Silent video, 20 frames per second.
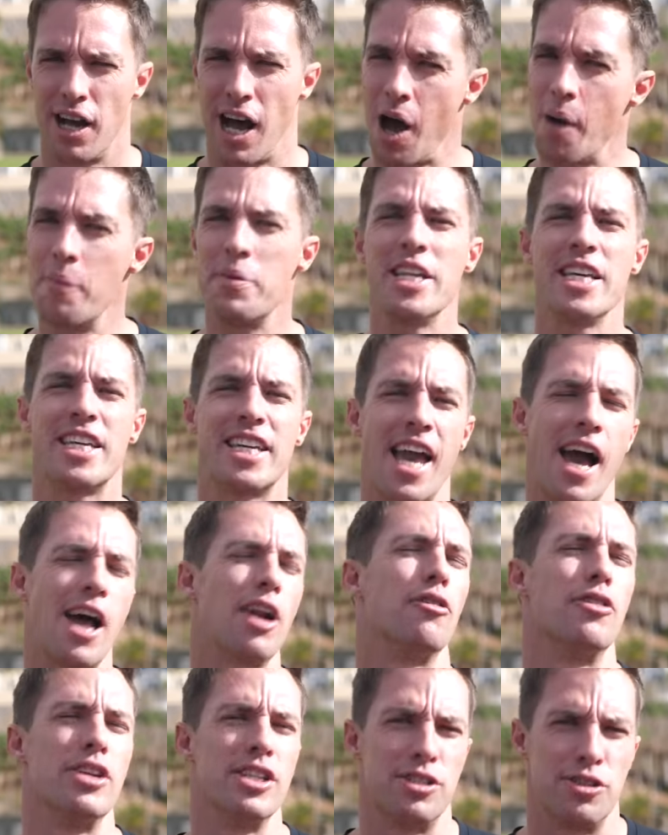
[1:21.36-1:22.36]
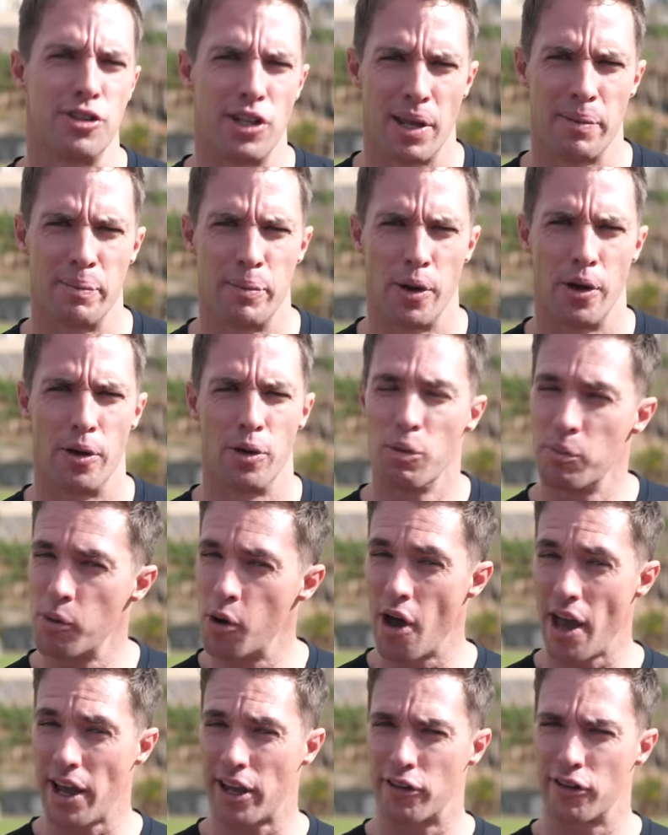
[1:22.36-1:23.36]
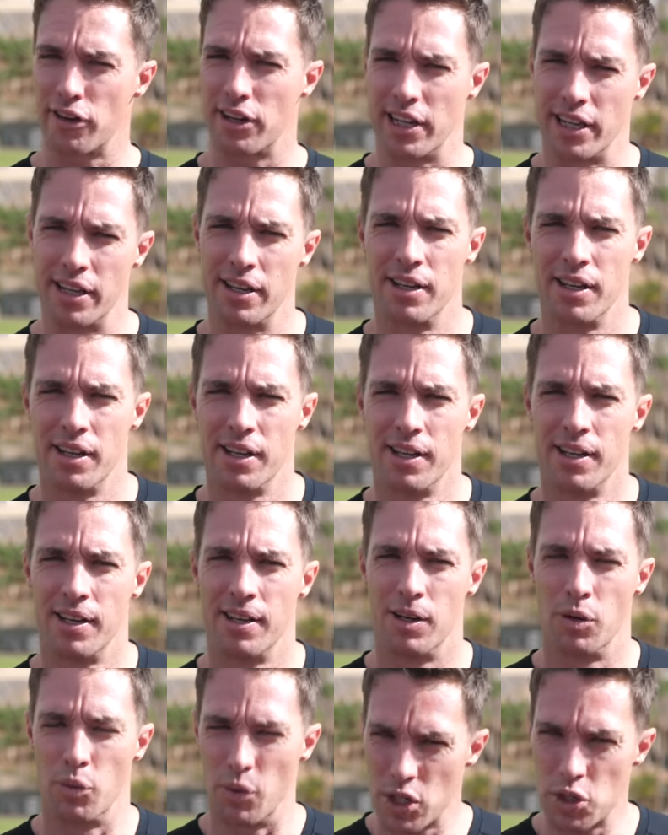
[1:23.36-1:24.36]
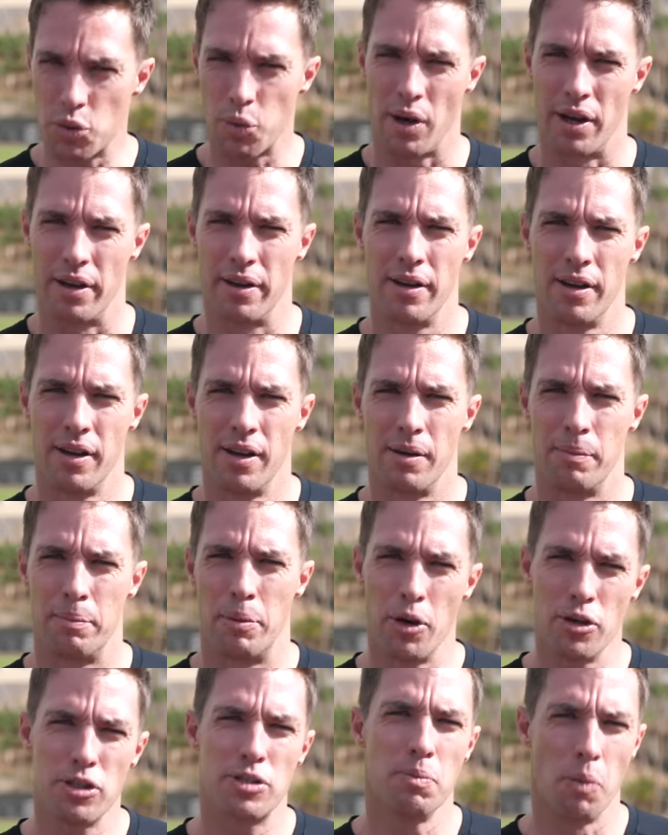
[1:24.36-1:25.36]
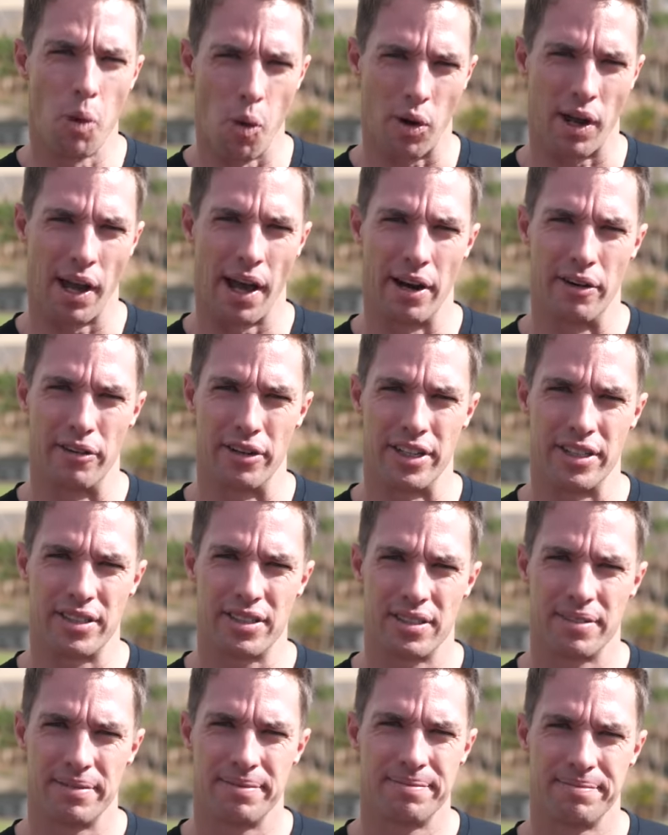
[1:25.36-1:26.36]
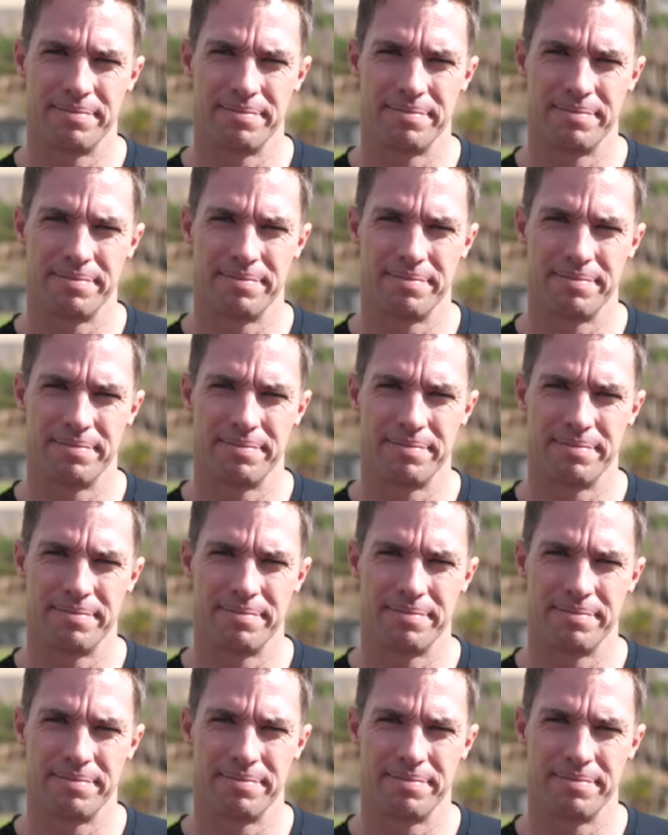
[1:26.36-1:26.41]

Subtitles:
How many calories do they burn? Or more accurately, which one burns more calories?